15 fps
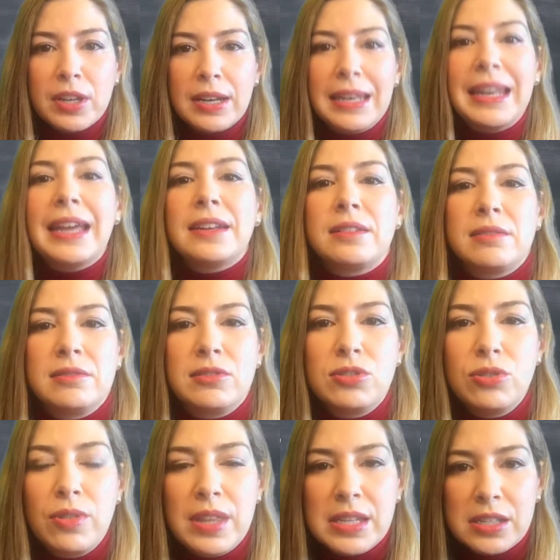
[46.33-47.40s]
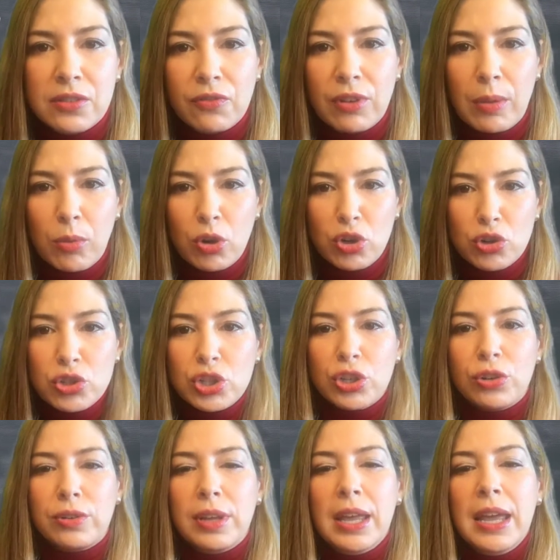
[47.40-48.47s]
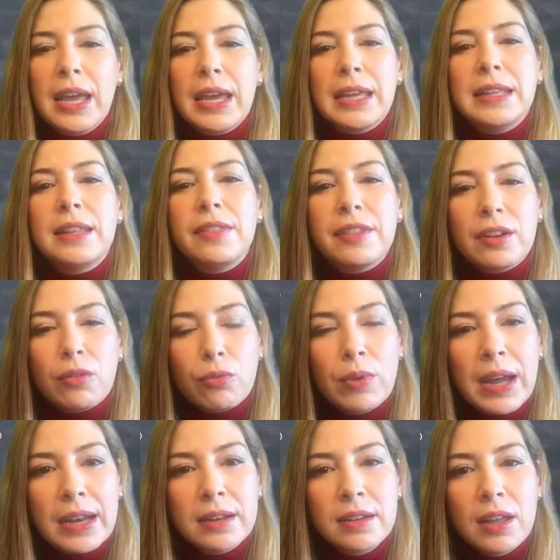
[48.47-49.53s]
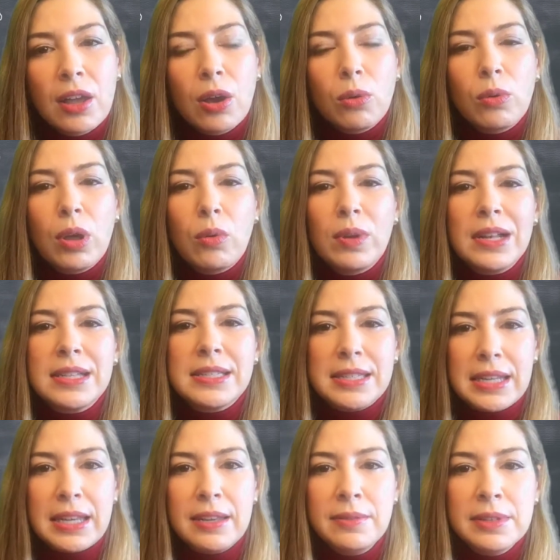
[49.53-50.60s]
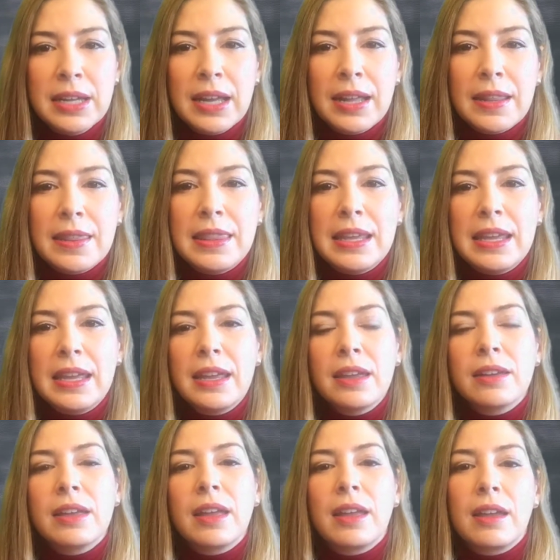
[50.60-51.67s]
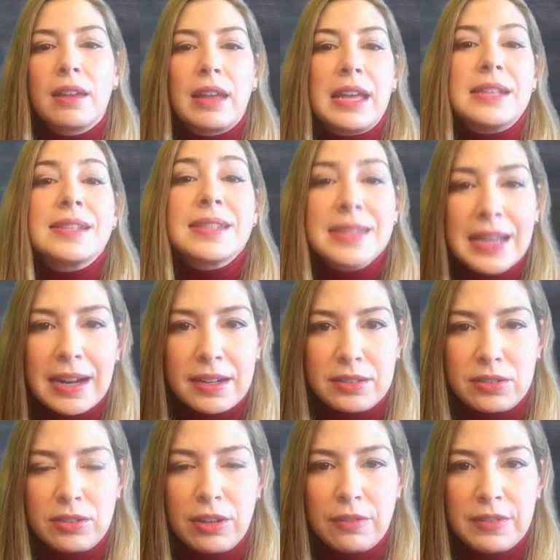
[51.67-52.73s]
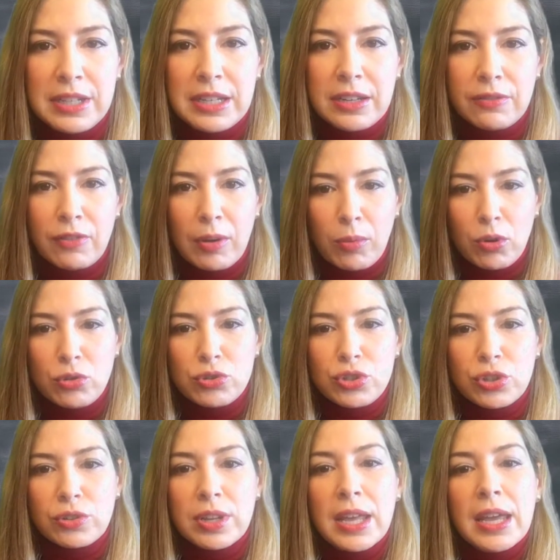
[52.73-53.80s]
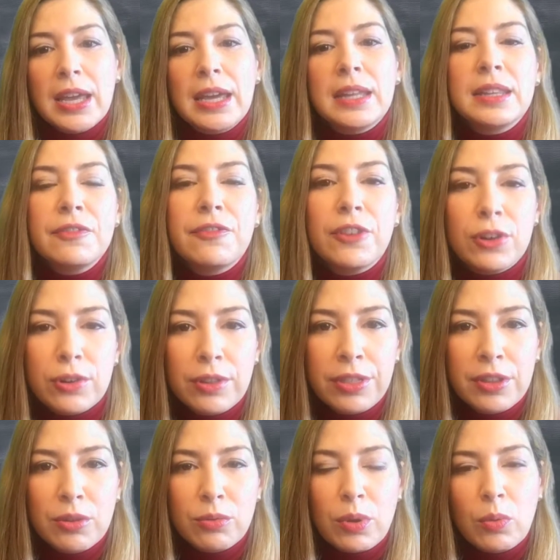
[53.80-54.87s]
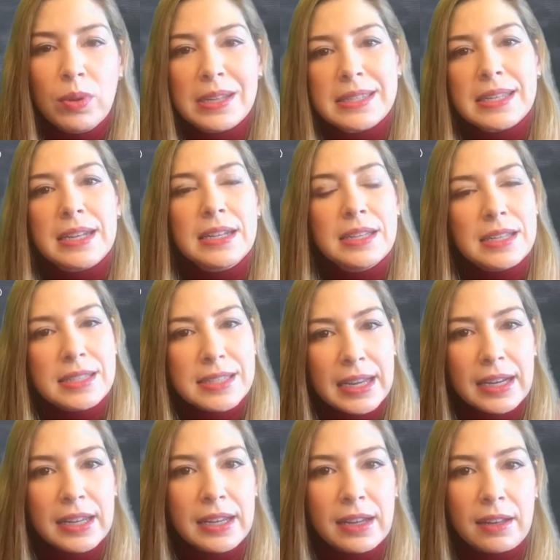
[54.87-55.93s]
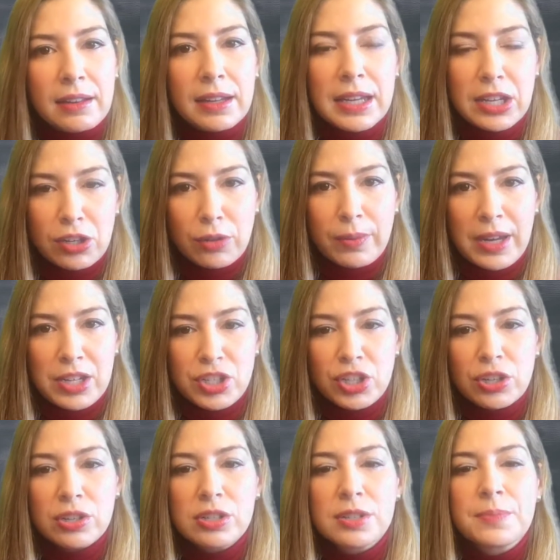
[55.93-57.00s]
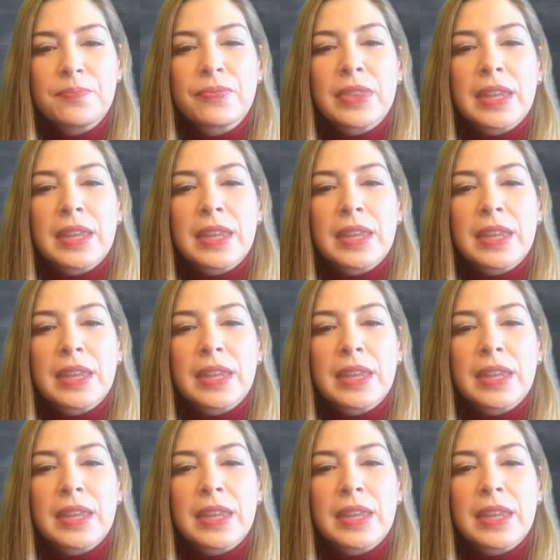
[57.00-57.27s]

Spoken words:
led to this revolution. In the third one, we will see the start of the revolution. In the fourth, we will study the technical innovations.